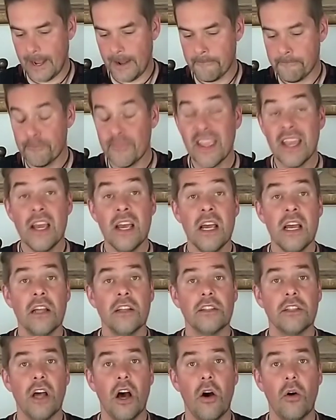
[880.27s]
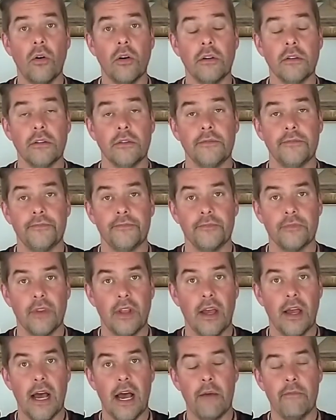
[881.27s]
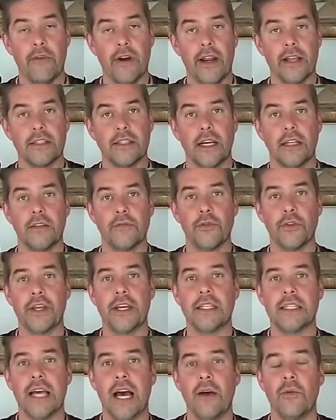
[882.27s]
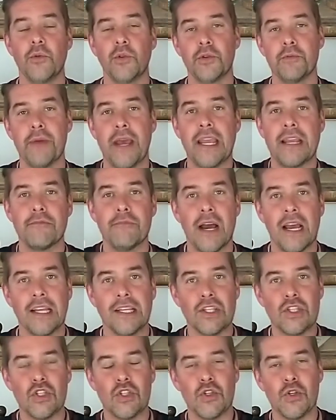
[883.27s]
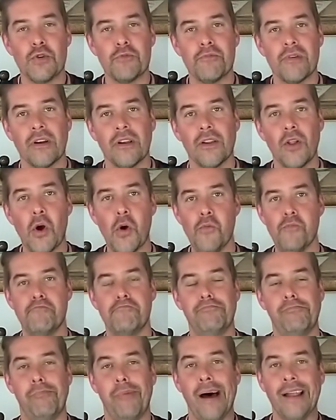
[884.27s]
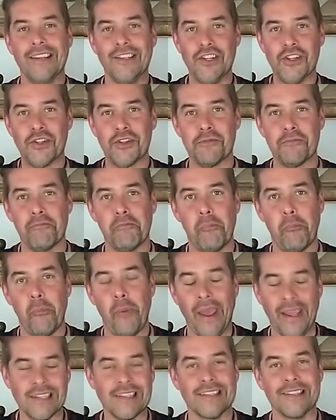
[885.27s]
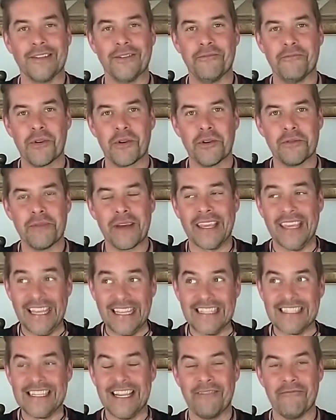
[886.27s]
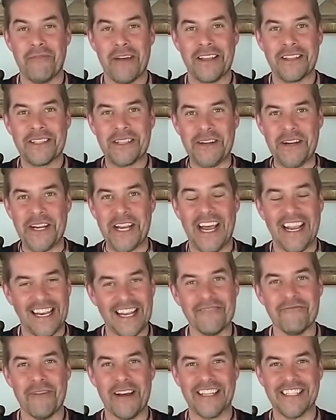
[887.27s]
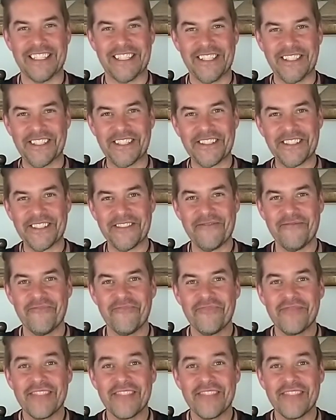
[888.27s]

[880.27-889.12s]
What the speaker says: yeah, so I'm very excited for this. I want to make my super low budget pesto because my kids love pesto and I love pesto too.